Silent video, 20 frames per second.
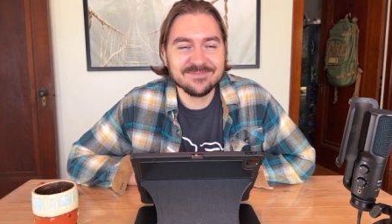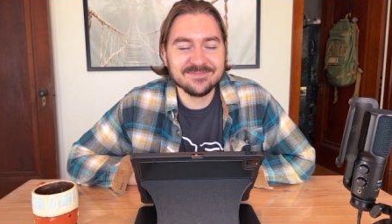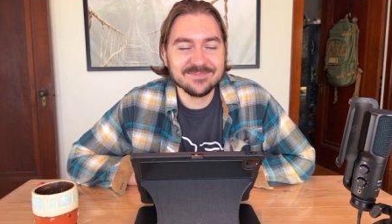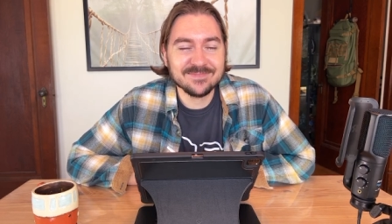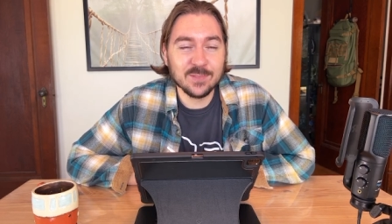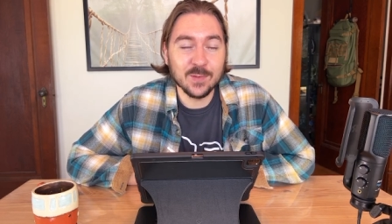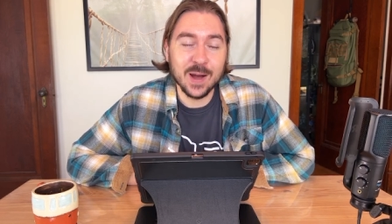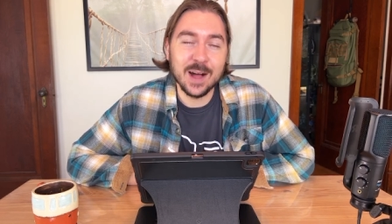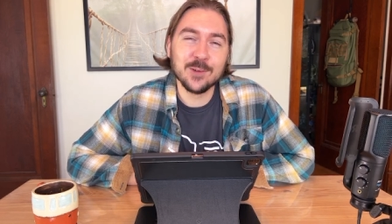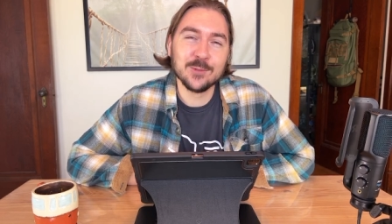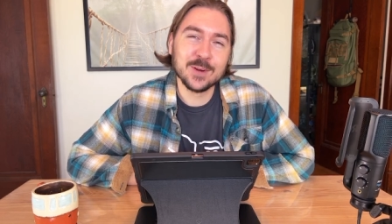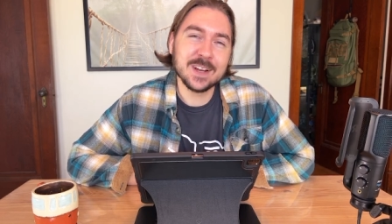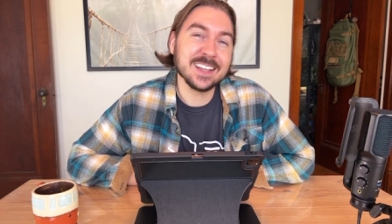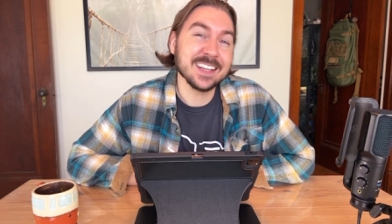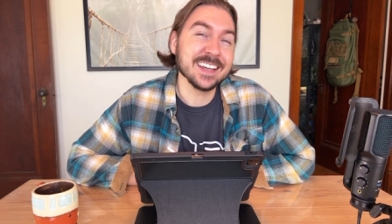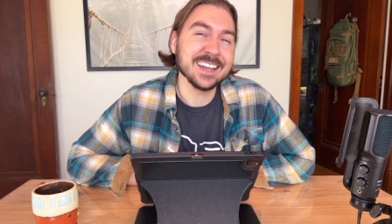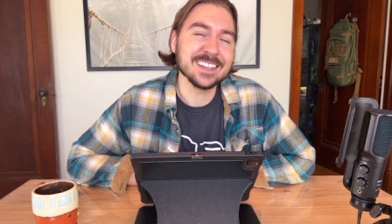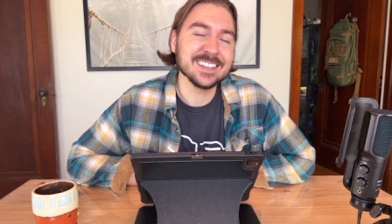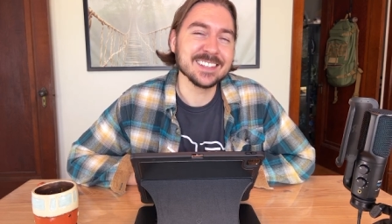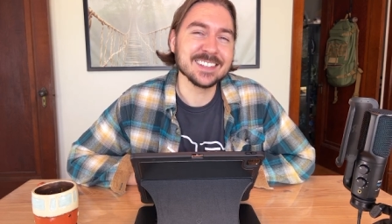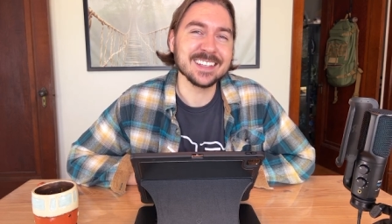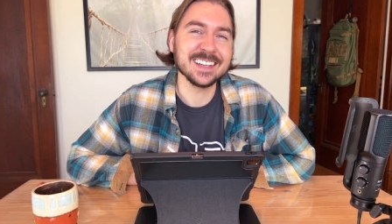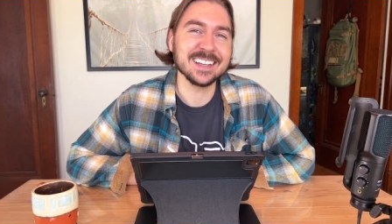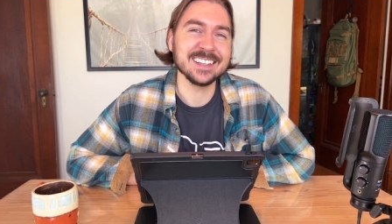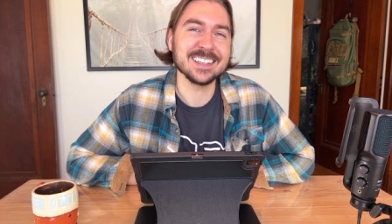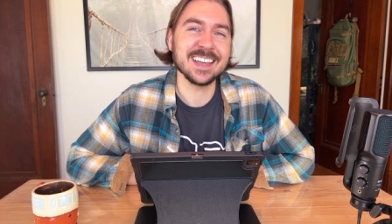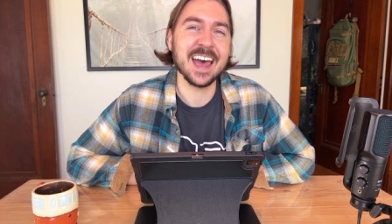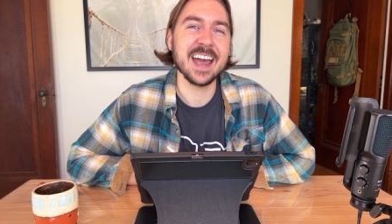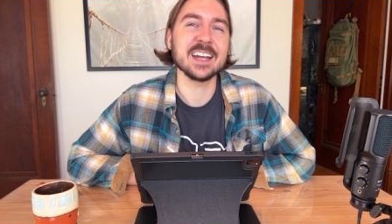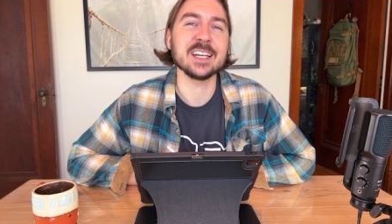well, really it's just
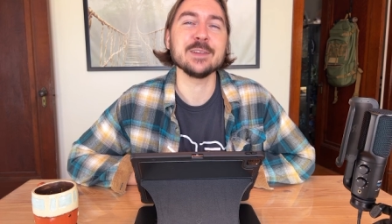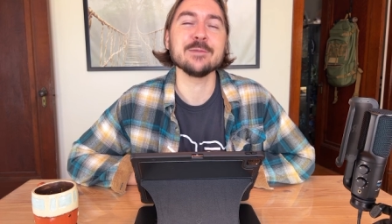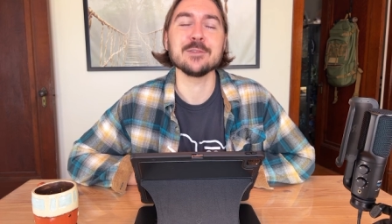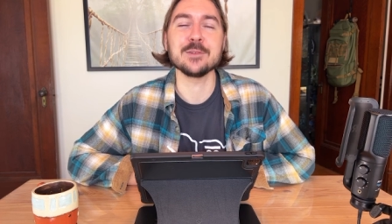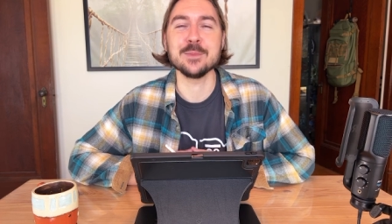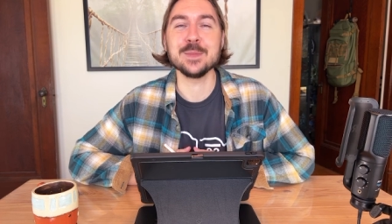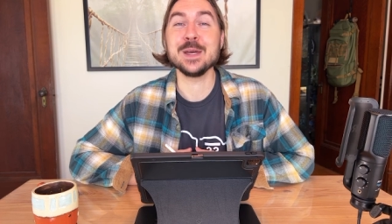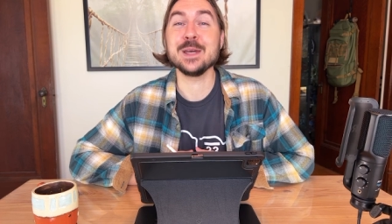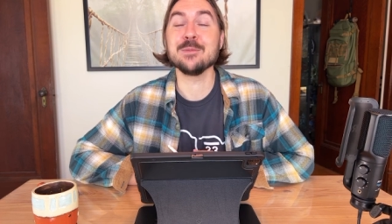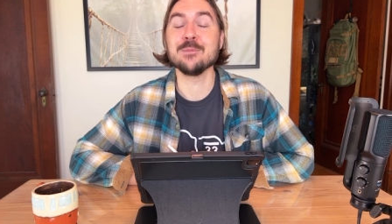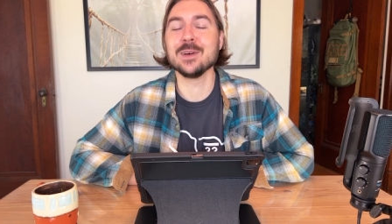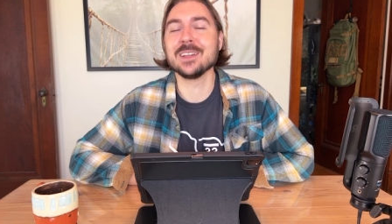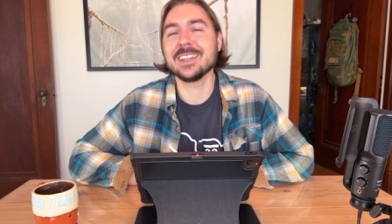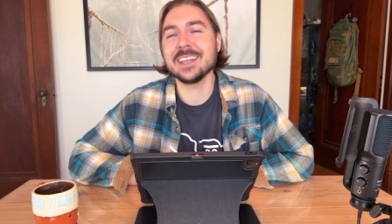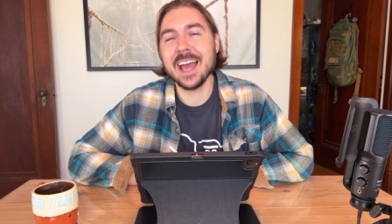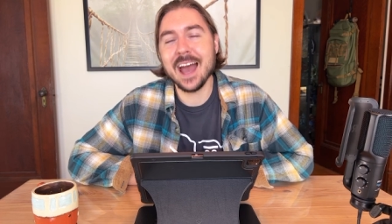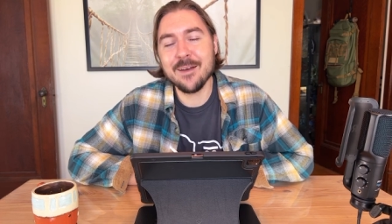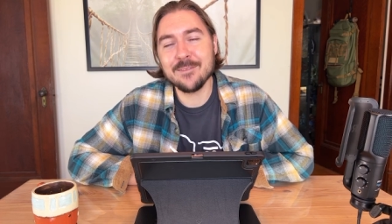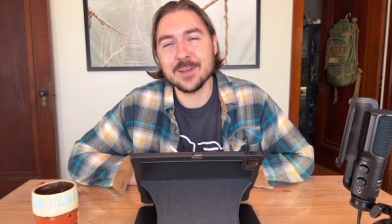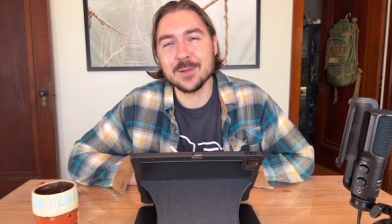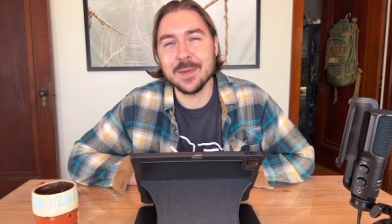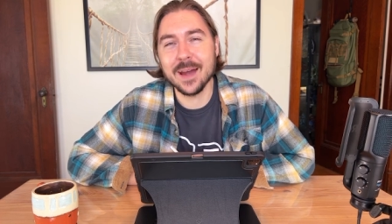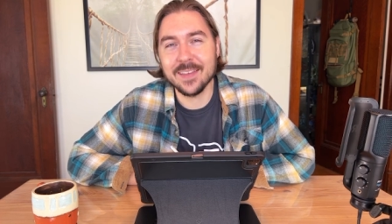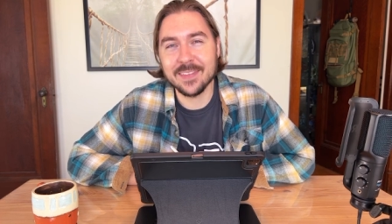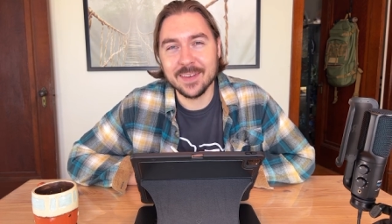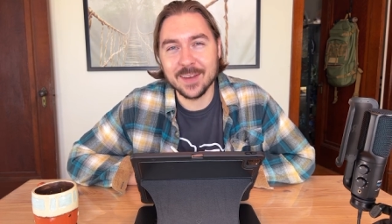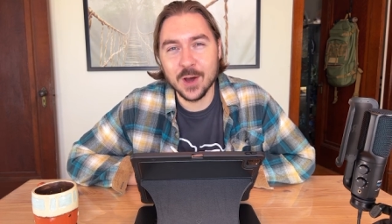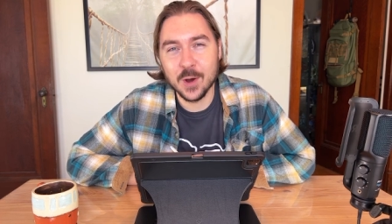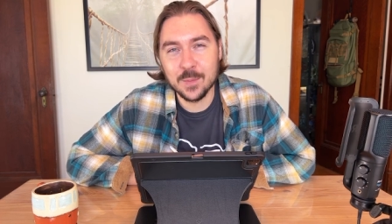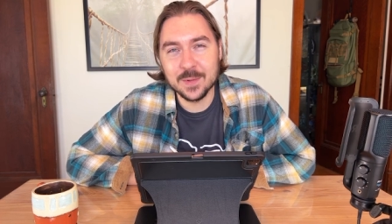anxiety for me, but the aftermath
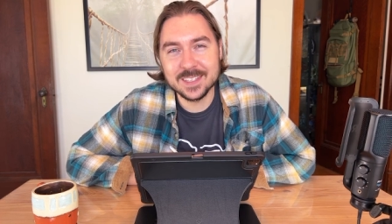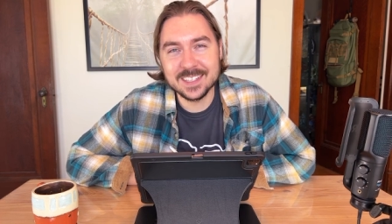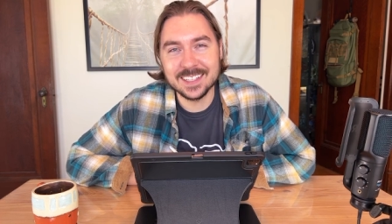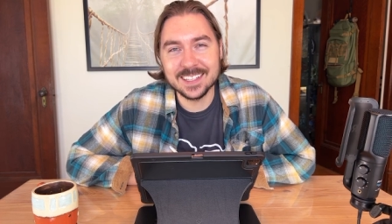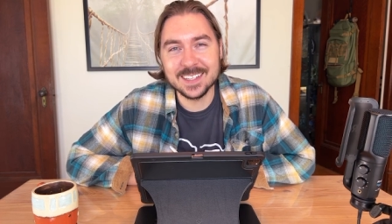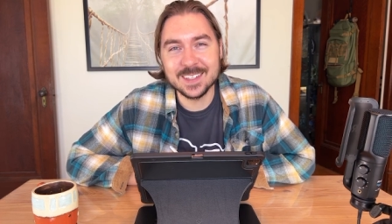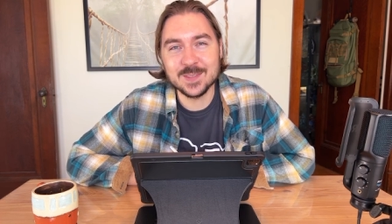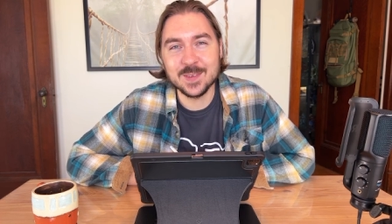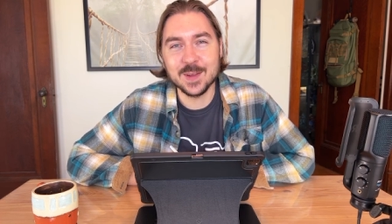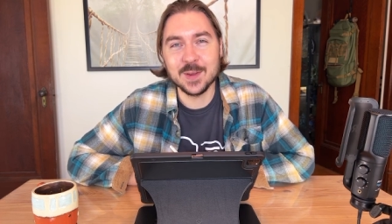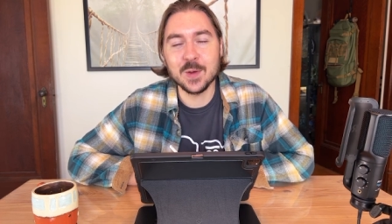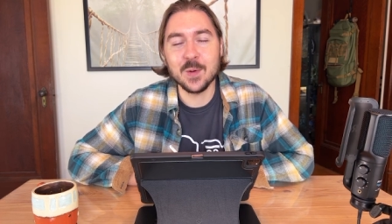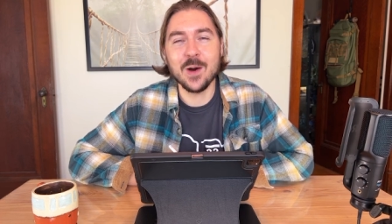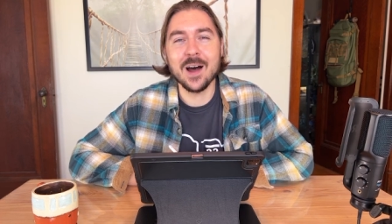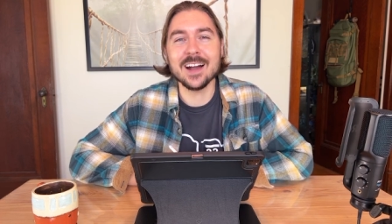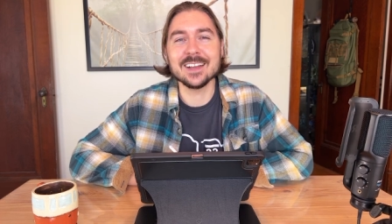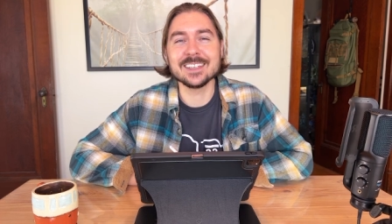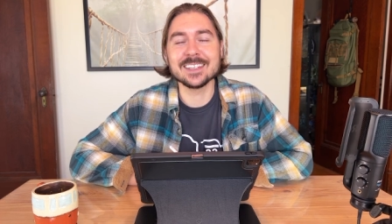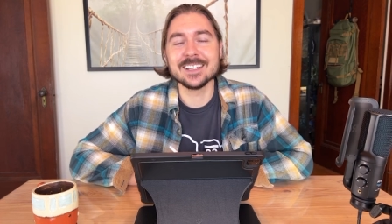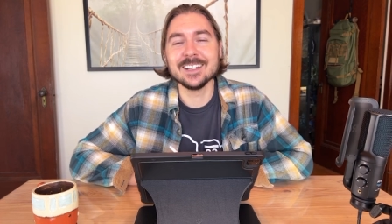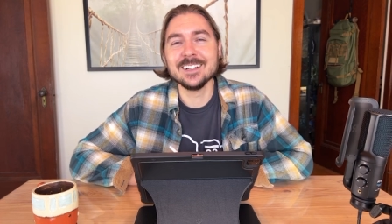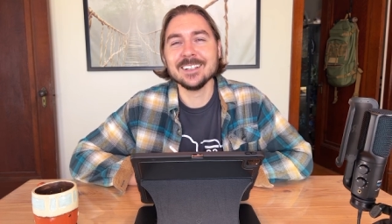I hope is at least fun to watch.